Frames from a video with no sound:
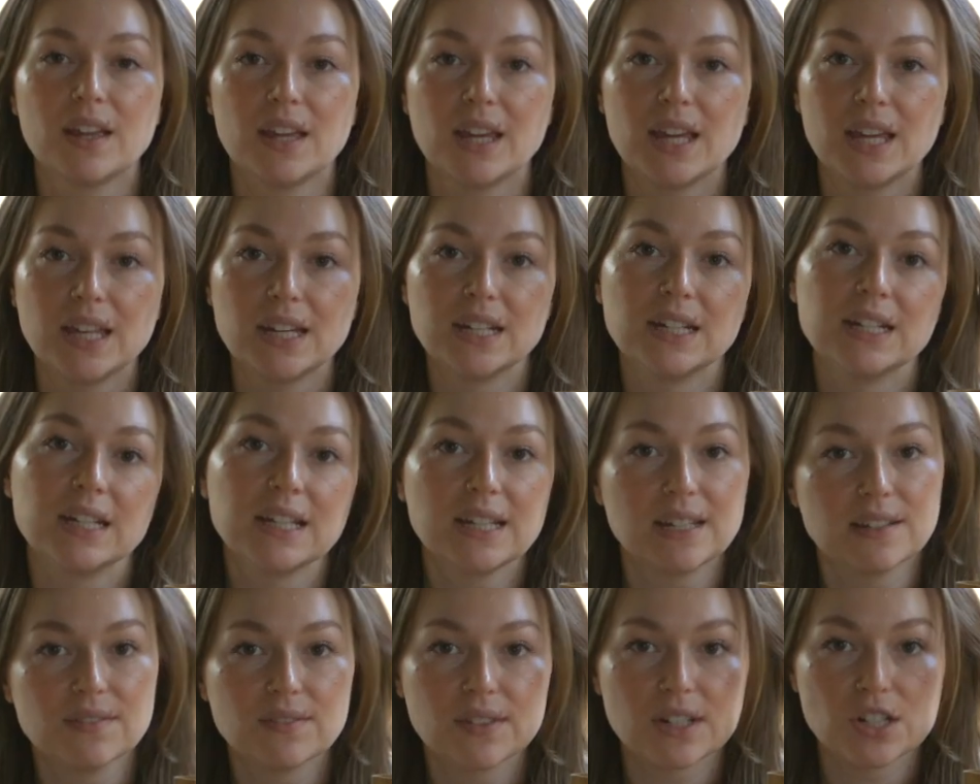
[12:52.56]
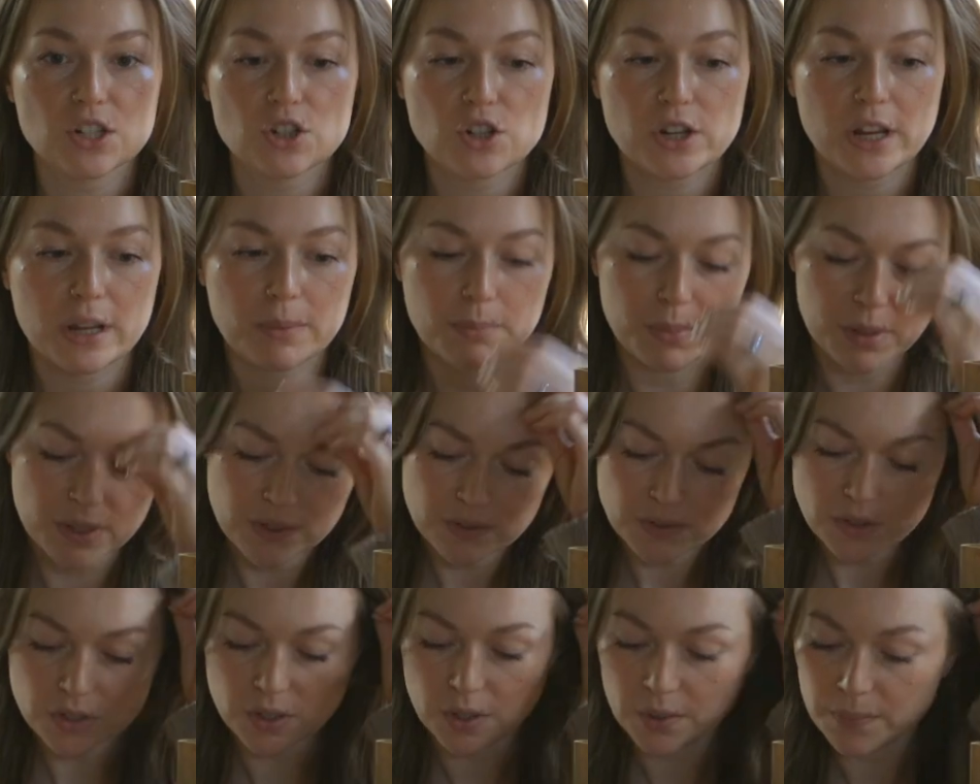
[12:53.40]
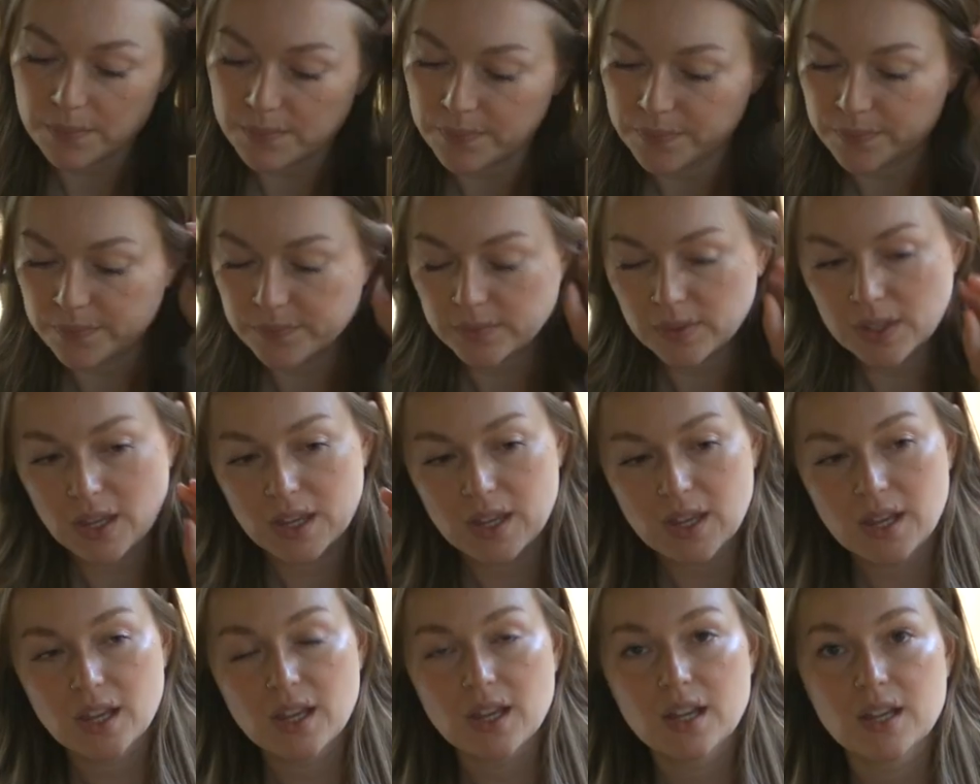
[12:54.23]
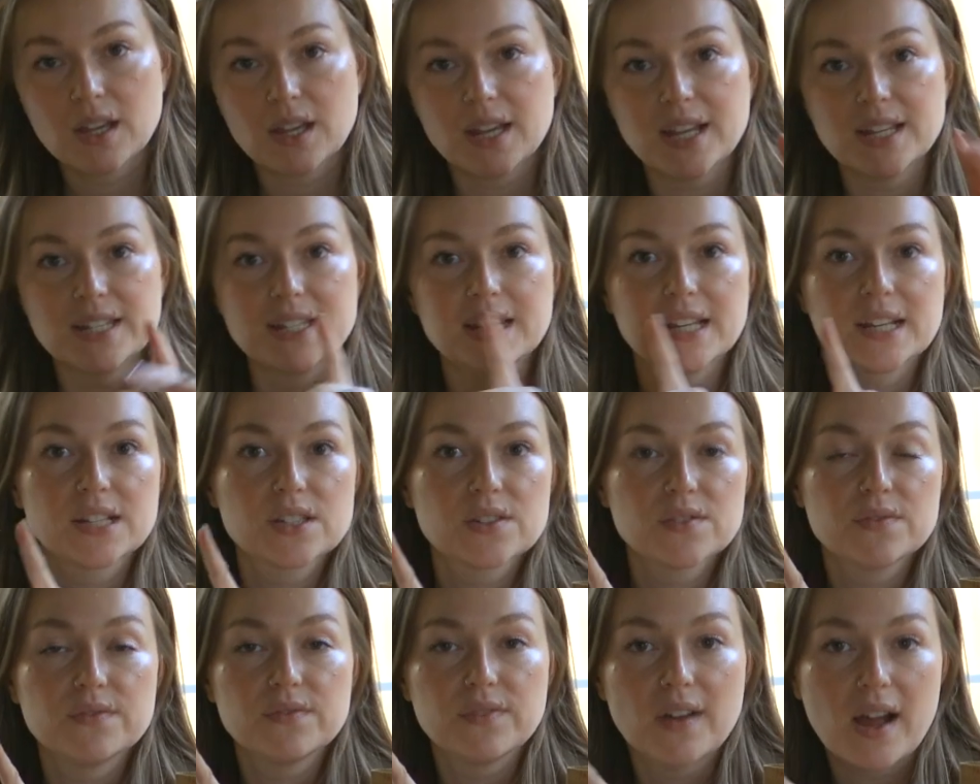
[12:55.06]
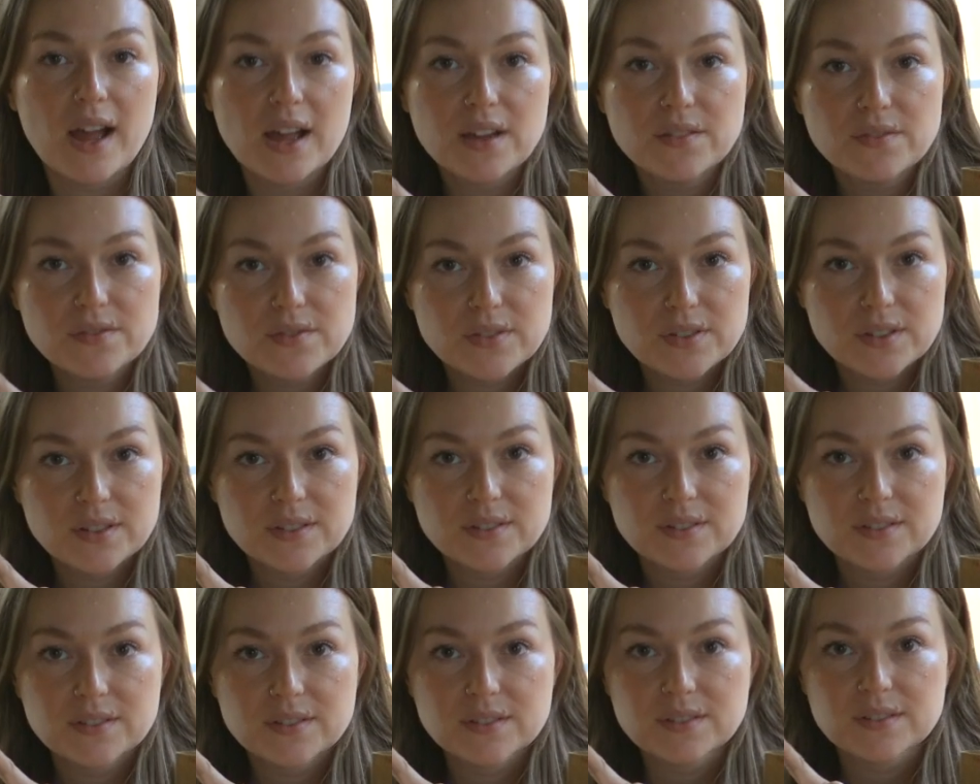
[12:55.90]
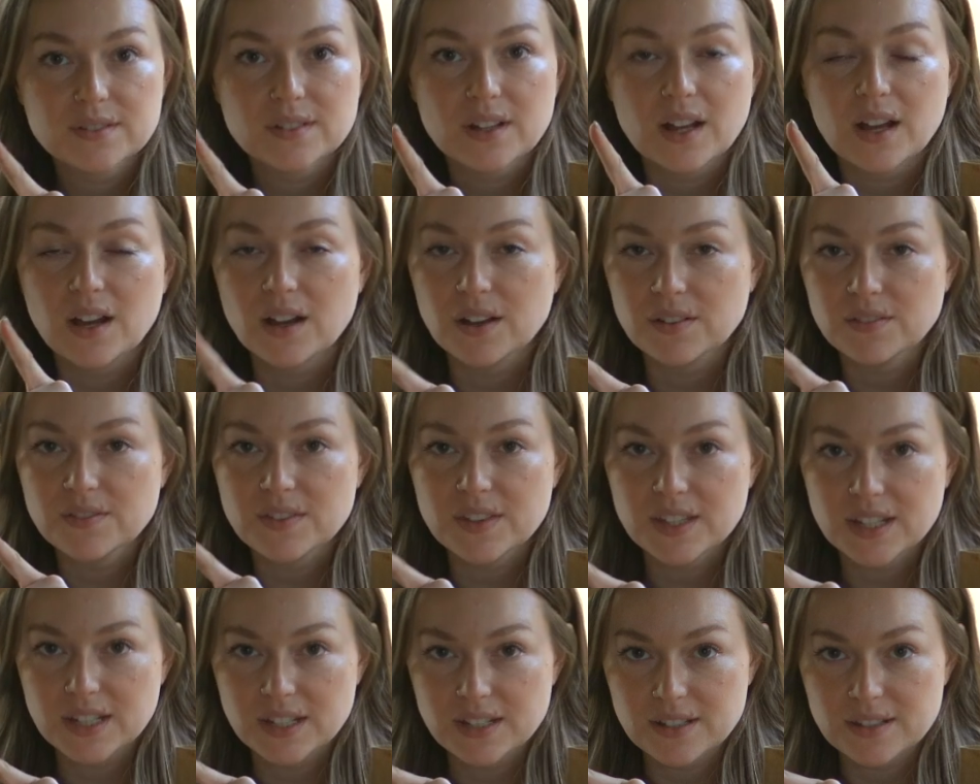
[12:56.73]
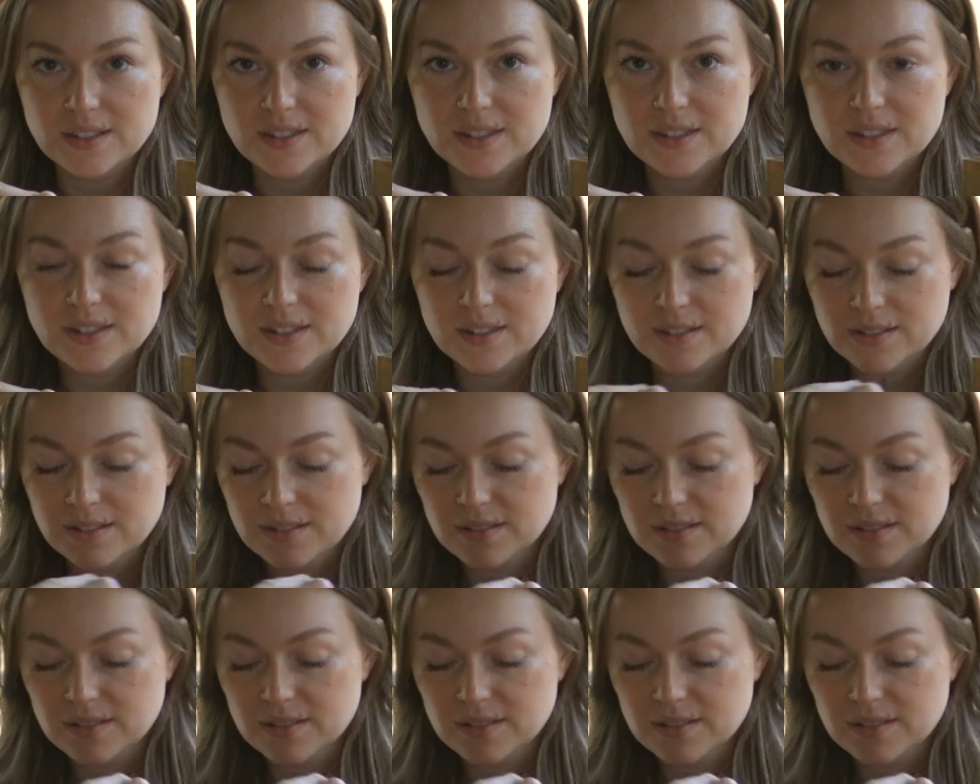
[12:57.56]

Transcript: in an even shape. So it takes 5 of these